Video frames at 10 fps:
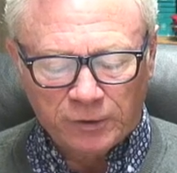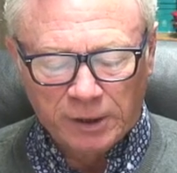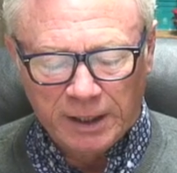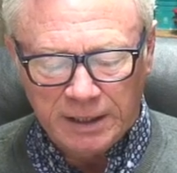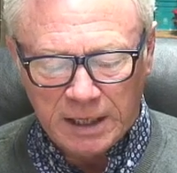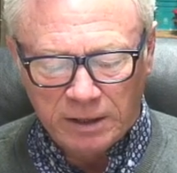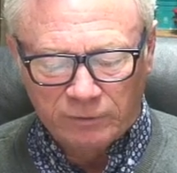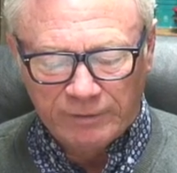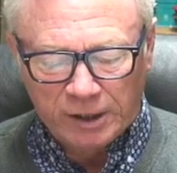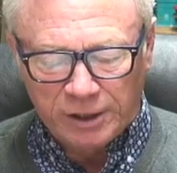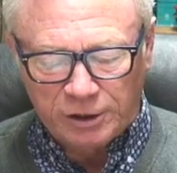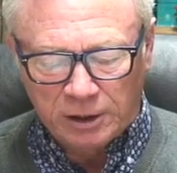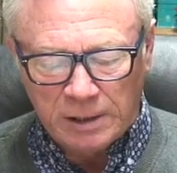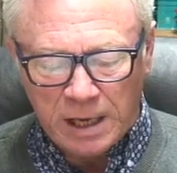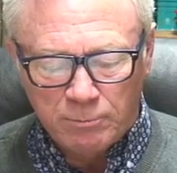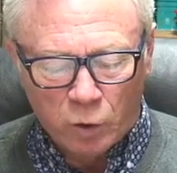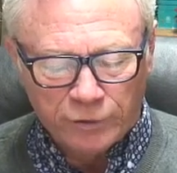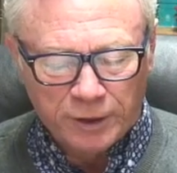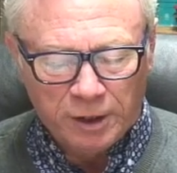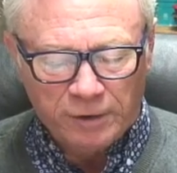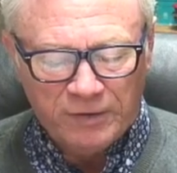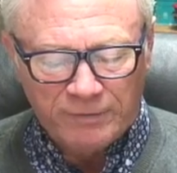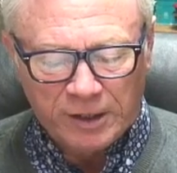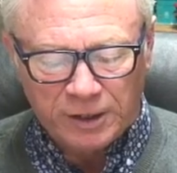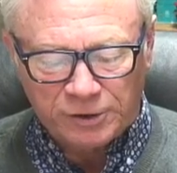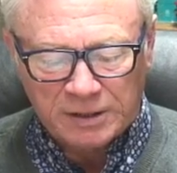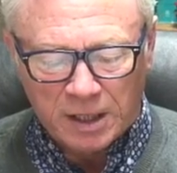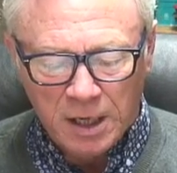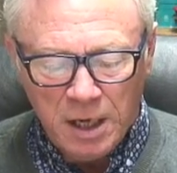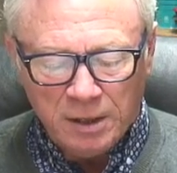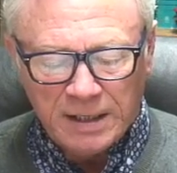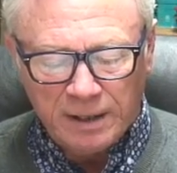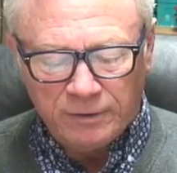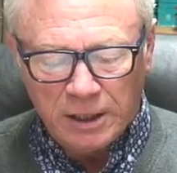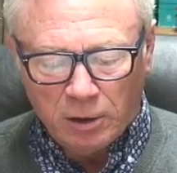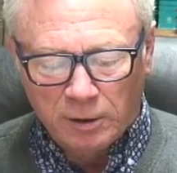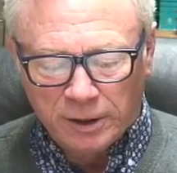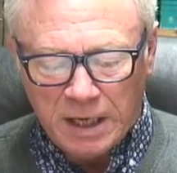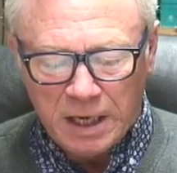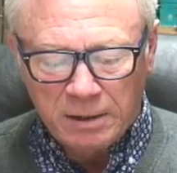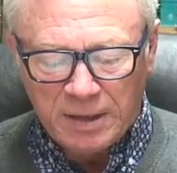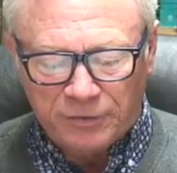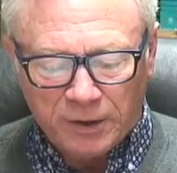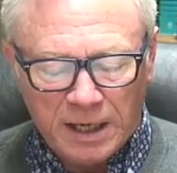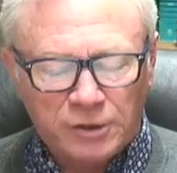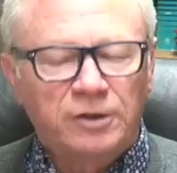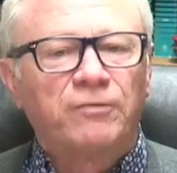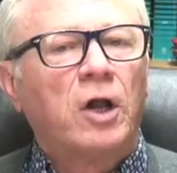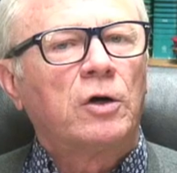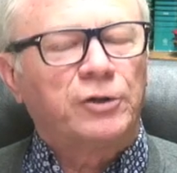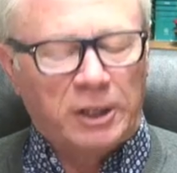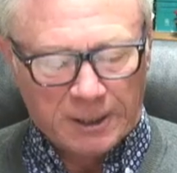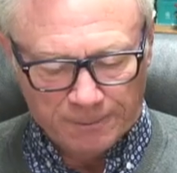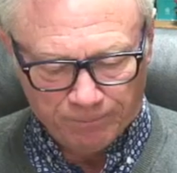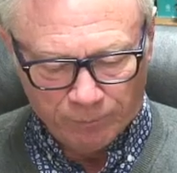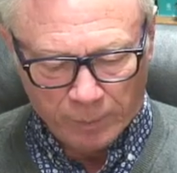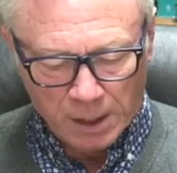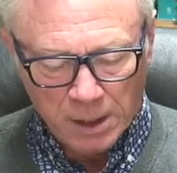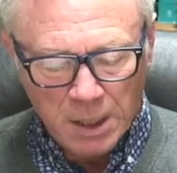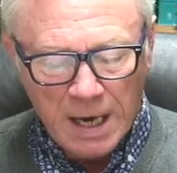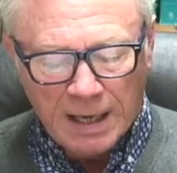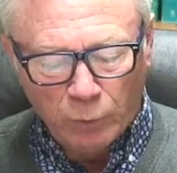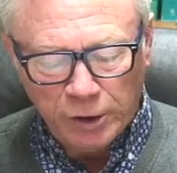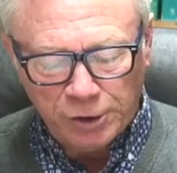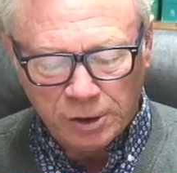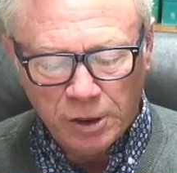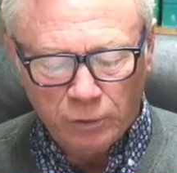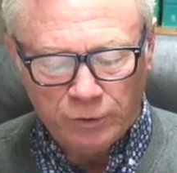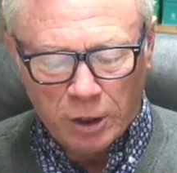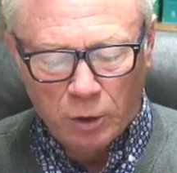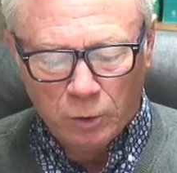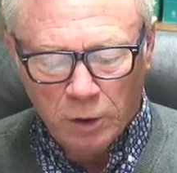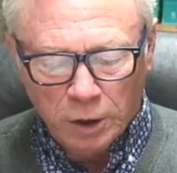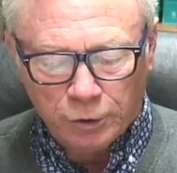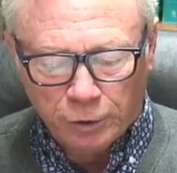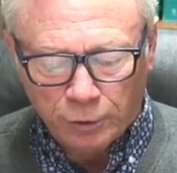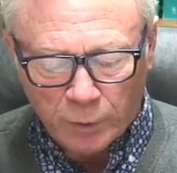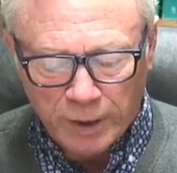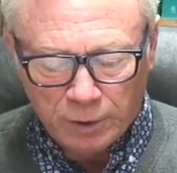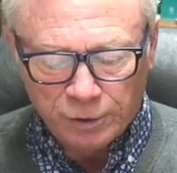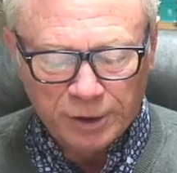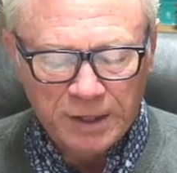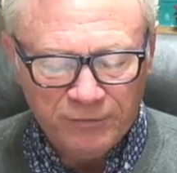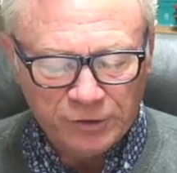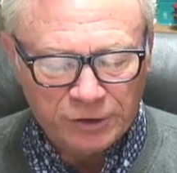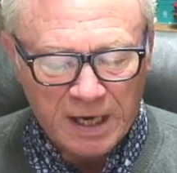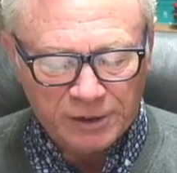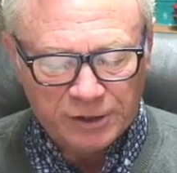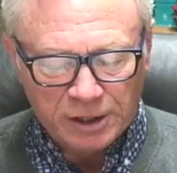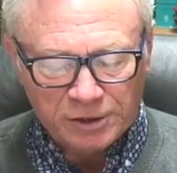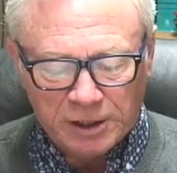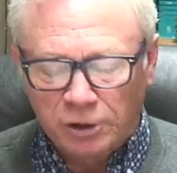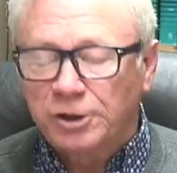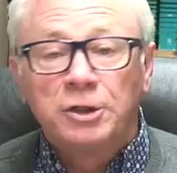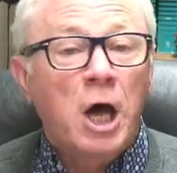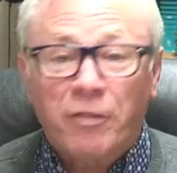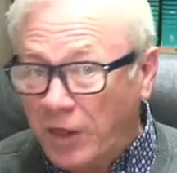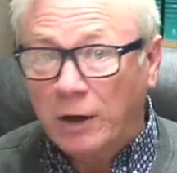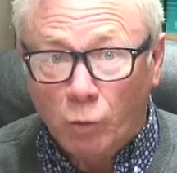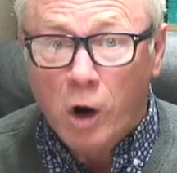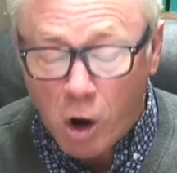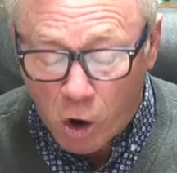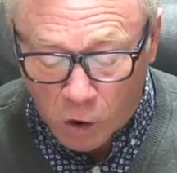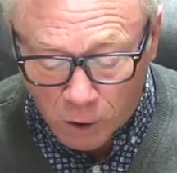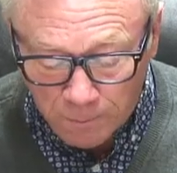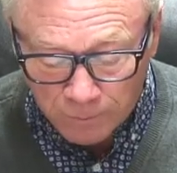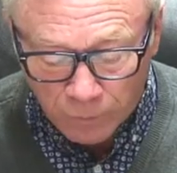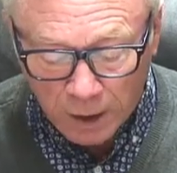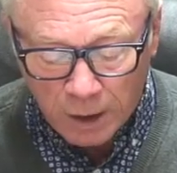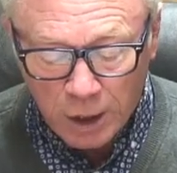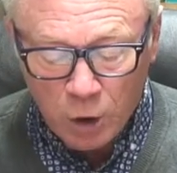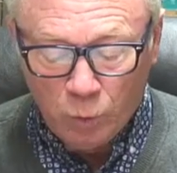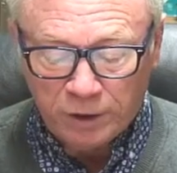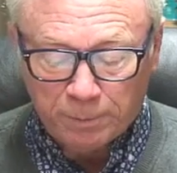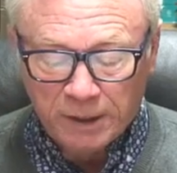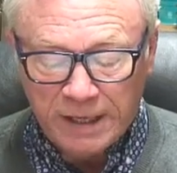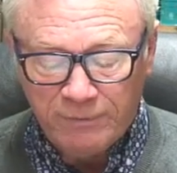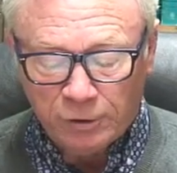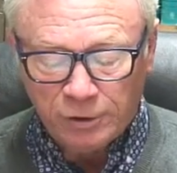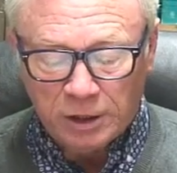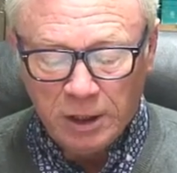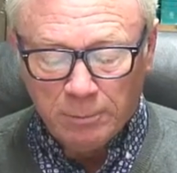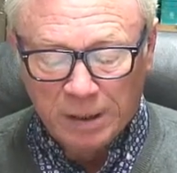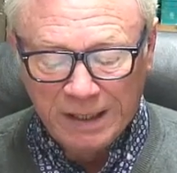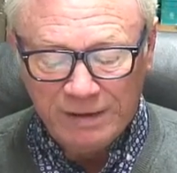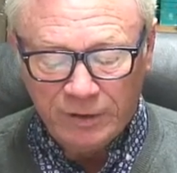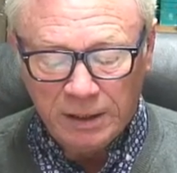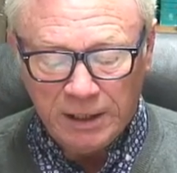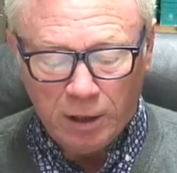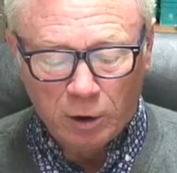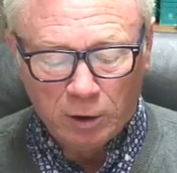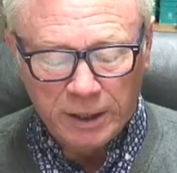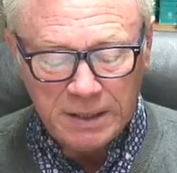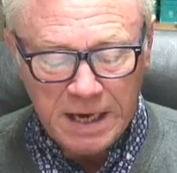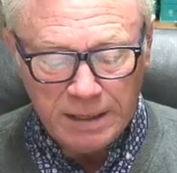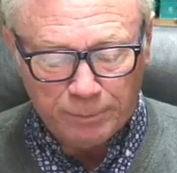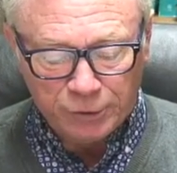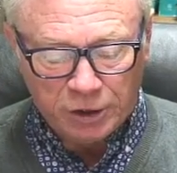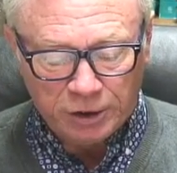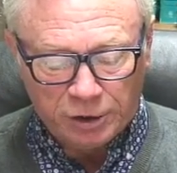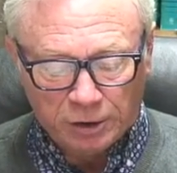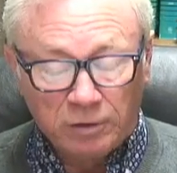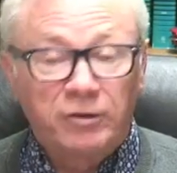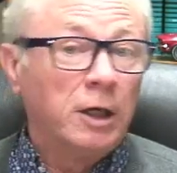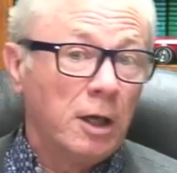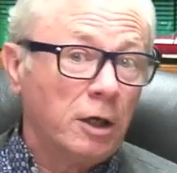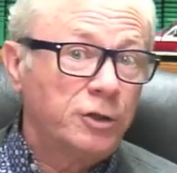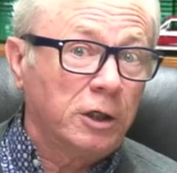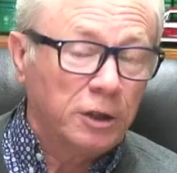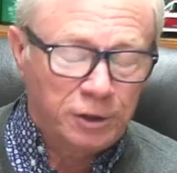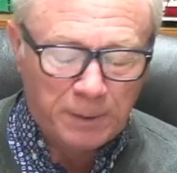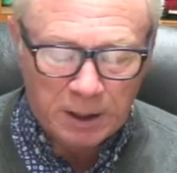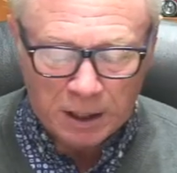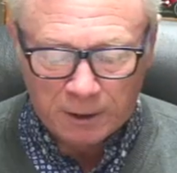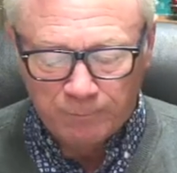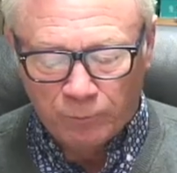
for the late date of Revelation and more than enough evidence that, that the early dating method has some flaws in it. I wish to note, though, to the readers and emphasize this there's nothing wrong with believers believing the early date position, theologically speaking.